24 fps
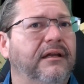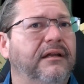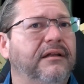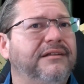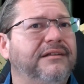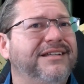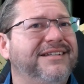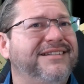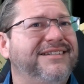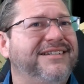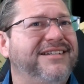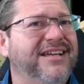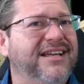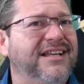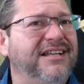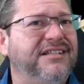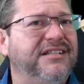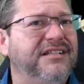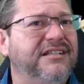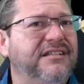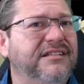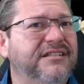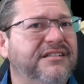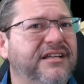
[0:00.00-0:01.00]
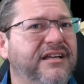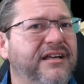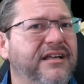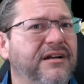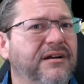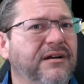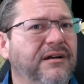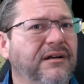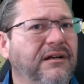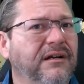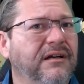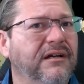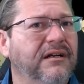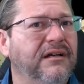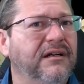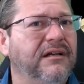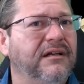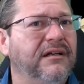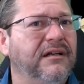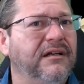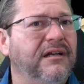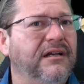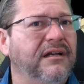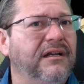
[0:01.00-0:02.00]
detention center,
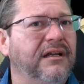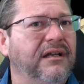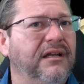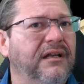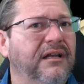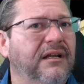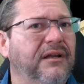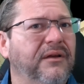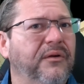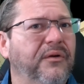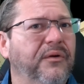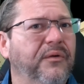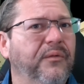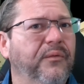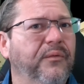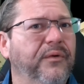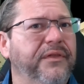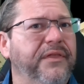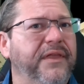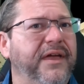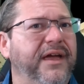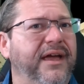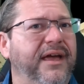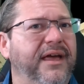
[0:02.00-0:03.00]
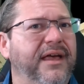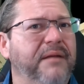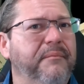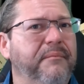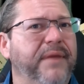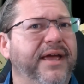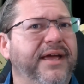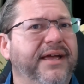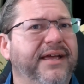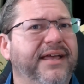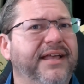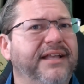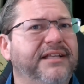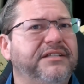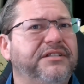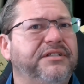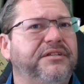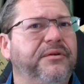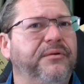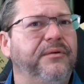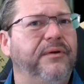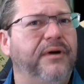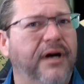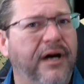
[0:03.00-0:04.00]
when the inmate gets
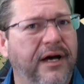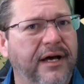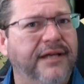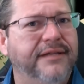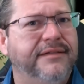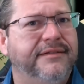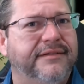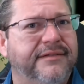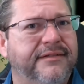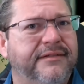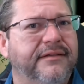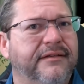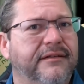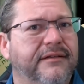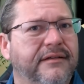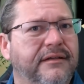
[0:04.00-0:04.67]
to us,